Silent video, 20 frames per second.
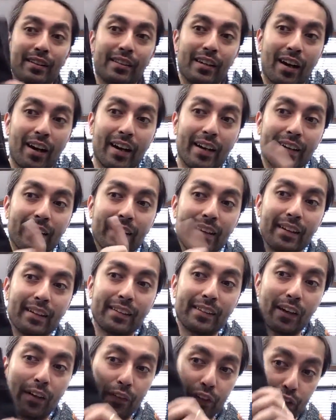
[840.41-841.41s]
dyed
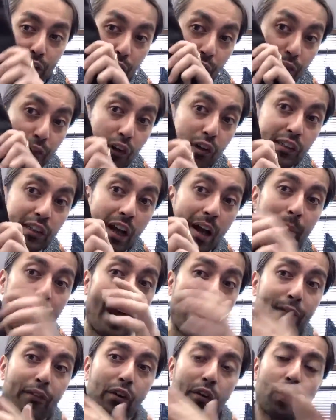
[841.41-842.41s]
selvage. The first time
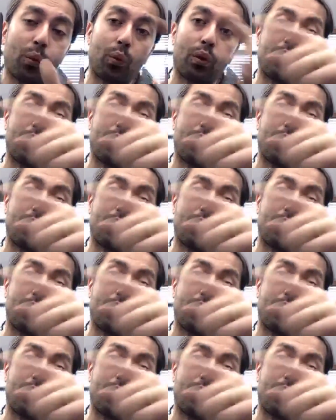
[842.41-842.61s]
ever in the